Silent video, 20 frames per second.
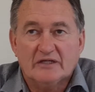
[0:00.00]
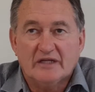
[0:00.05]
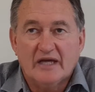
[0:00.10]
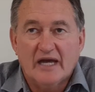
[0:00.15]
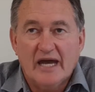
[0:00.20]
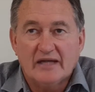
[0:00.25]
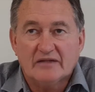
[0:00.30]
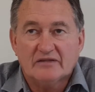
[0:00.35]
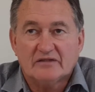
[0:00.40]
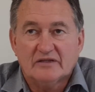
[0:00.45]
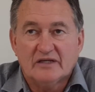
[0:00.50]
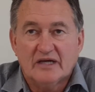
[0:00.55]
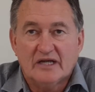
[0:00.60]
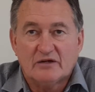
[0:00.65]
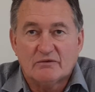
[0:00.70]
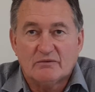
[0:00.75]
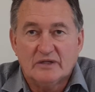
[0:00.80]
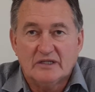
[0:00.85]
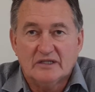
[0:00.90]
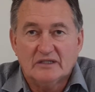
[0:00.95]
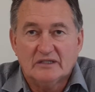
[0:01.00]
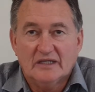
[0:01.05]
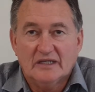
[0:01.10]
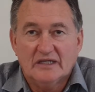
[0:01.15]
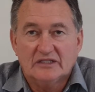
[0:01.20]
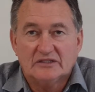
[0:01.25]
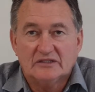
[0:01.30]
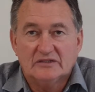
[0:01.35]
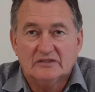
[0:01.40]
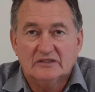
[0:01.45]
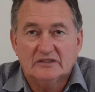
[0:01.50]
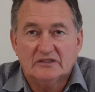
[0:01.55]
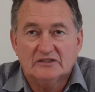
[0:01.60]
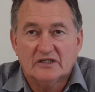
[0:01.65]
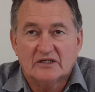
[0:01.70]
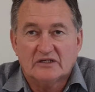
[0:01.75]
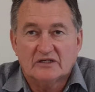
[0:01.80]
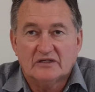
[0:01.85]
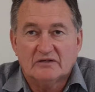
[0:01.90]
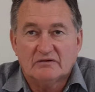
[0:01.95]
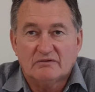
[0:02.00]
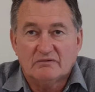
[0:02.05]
an act and a regulation is that a